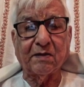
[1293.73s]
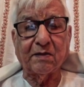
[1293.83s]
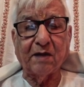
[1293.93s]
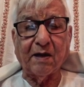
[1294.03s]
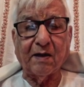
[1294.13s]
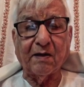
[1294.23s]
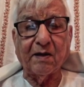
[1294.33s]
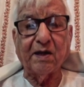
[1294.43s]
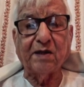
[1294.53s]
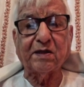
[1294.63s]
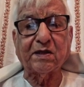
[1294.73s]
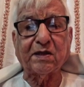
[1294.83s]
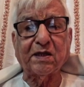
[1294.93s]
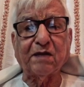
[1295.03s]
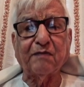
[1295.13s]
The, it
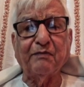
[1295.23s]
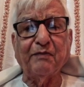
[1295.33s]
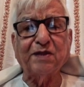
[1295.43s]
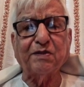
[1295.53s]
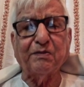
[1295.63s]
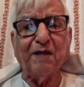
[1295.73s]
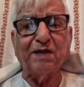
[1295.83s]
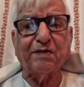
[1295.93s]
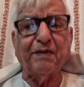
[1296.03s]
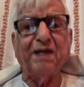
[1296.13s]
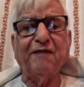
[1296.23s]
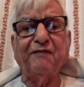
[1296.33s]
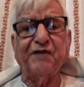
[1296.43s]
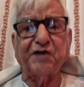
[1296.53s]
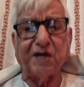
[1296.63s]
is much, much
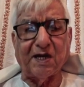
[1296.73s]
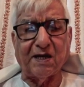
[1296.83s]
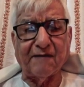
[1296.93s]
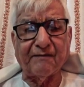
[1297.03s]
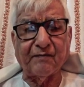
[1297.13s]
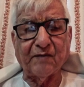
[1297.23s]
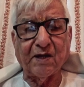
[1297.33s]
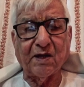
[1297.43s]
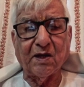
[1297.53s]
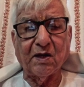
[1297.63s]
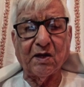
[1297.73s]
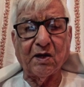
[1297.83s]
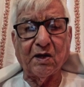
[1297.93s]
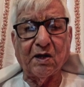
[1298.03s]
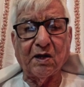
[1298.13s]
beneficial
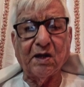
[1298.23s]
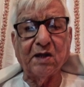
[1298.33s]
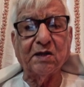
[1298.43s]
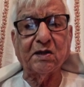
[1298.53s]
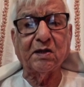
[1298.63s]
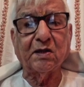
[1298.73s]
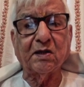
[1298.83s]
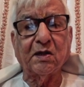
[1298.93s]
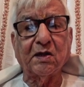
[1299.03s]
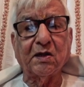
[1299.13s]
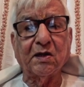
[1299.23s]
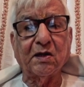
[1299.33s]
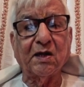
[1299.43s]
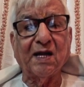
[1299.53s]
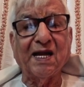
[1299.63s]
in
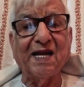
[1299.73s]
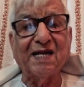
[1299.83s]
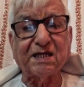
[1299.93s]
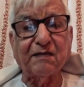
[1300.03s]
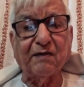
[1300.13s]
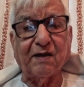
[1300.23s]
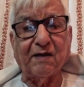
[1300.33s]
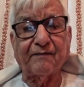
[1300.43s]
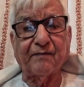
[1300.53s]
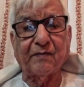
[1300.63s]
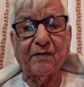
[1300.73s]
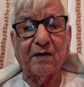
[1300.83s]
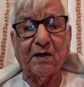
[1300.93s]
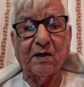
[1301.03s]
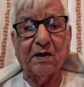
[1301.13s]
asthma.
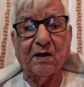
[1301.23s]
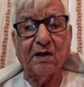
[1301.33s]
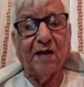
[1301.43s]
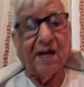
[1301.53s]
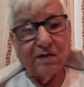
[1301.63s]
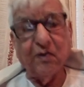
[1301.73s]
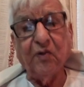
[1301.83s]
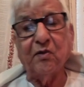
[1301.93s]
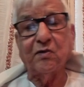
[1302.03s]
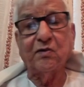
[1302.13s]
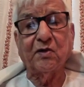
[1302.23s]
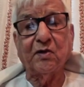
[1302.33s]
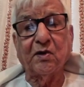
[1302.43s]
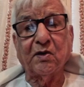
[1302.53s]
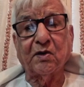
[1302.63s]
And I know
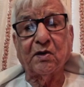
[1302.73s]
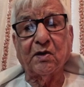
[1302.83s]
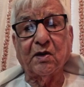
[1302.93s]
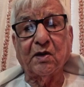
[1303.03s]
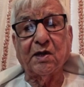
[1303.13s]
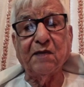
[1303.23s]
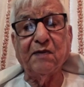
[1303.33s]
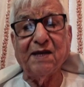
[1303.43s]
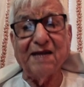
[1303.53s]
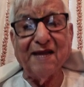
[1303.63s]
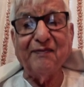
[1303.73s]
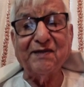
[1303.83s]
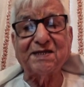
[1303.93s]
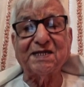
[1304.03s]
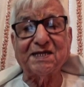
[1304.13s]
he will never
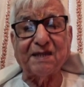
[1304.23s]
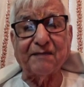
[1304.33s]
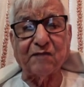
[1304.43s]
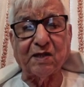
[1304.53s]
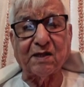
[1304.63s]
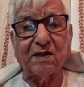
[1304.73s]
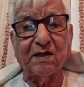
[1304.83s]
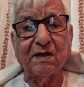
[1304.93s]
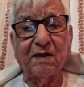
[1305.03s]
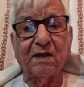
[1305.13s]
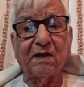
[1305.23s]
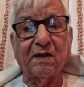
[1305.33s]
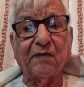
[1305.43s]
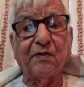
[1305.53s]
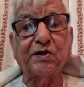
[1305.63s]
say something
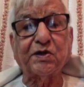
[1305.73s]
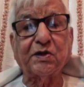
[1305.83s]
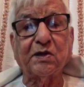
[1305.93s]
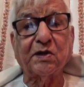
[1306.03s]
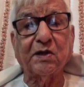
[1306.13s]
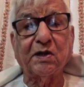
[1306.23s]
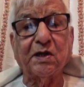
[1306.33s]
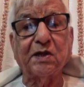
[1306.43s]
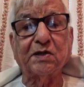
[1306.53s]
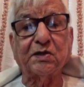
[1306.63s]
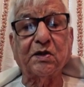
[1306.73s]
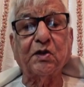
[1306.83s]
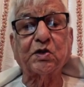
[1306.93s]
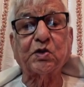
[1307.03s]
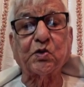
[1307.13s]
which is
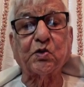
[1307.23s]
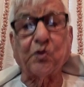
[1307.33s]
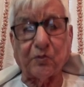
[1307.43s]
not true.